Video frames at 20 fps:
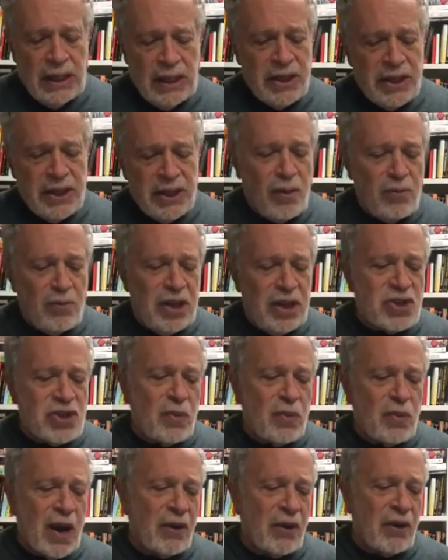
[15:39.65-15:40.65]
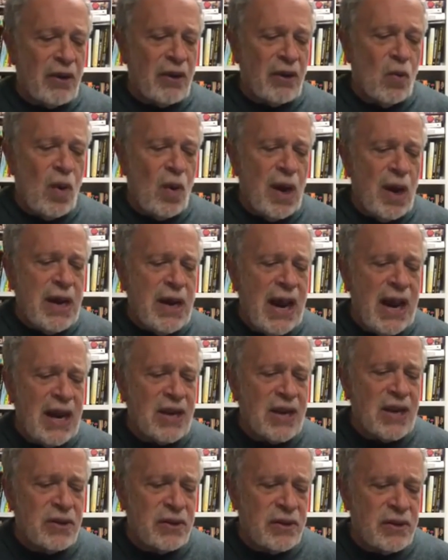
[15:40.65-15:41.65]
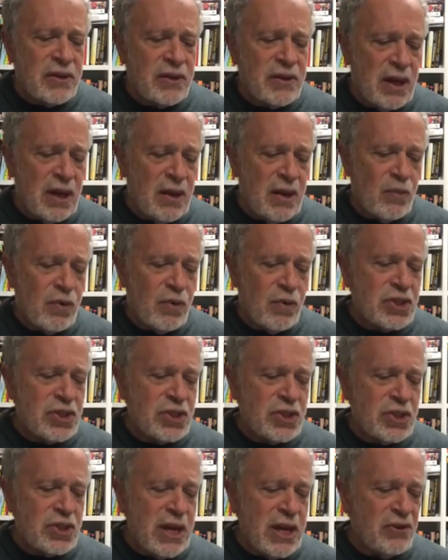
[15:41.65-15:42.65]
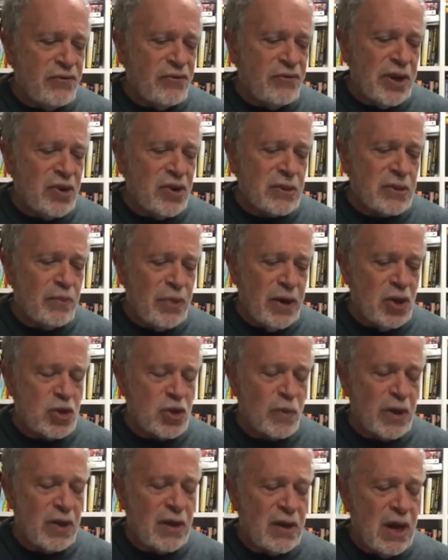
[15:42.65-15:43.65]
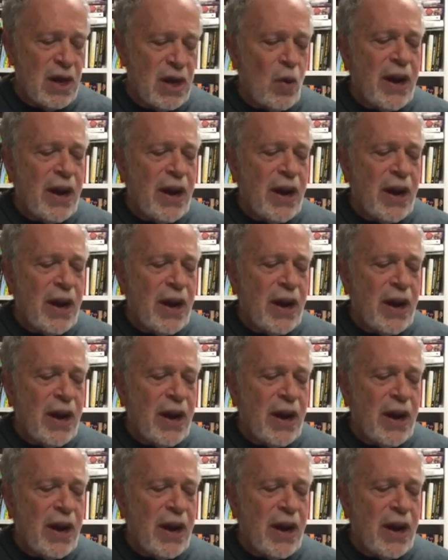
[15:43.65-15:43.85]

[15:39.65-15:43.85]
This from Lisa Brown. Why haven't the proceedings for his impeachment